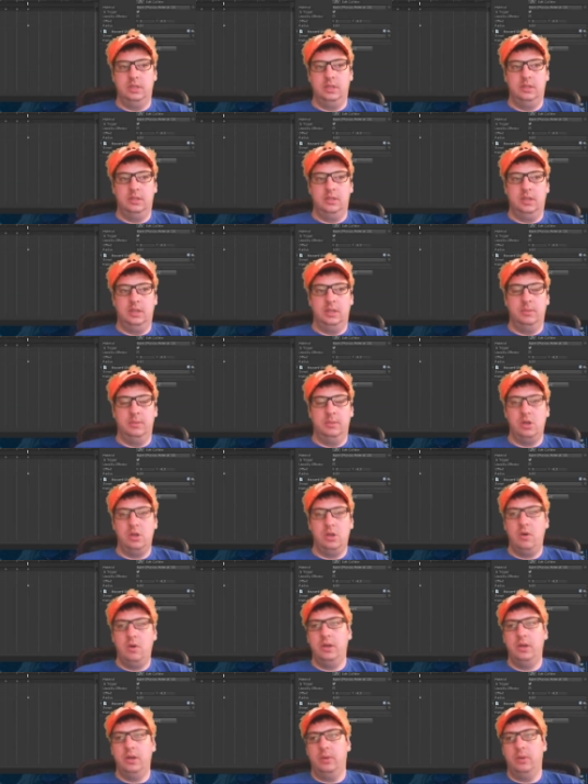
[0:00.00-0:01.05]
the damage. Oh,
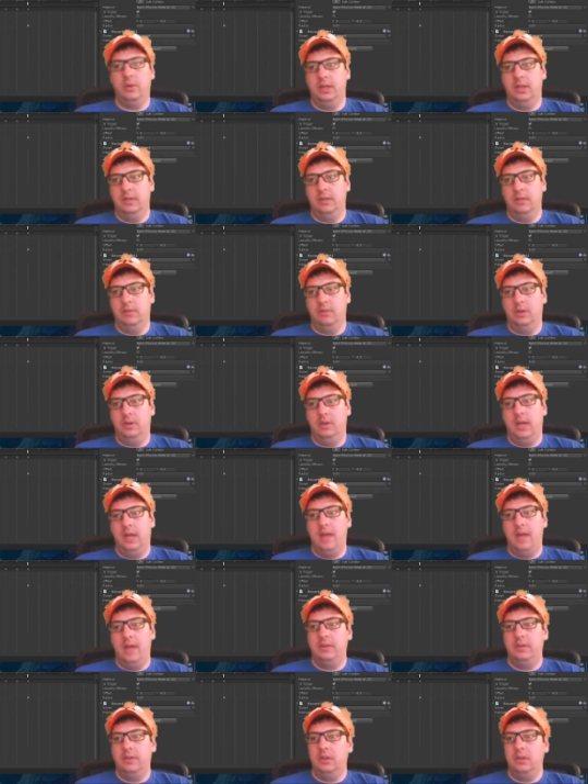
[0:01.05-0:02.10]
I know what I did wrong. I
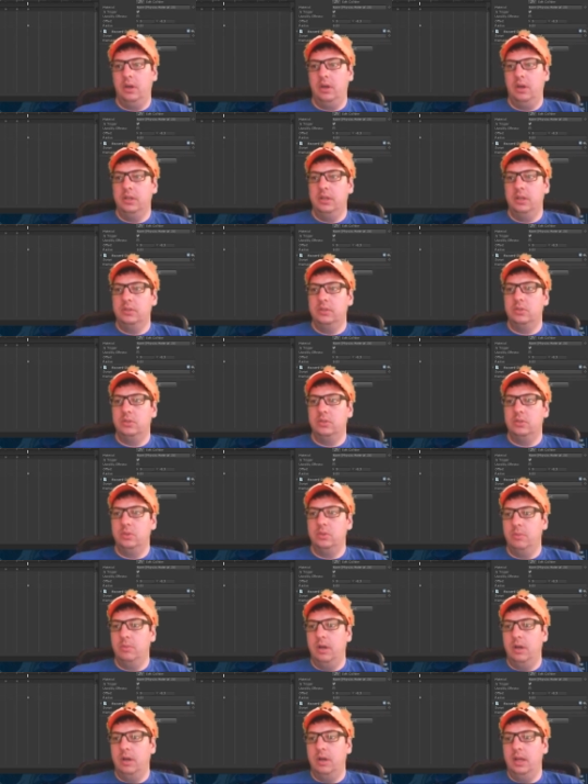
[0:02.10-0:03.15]
haven't gone into
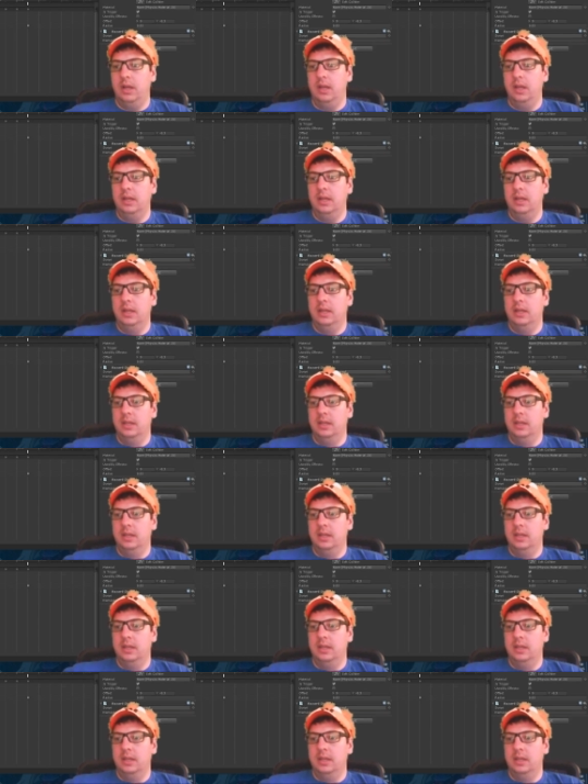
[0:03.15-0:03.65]
my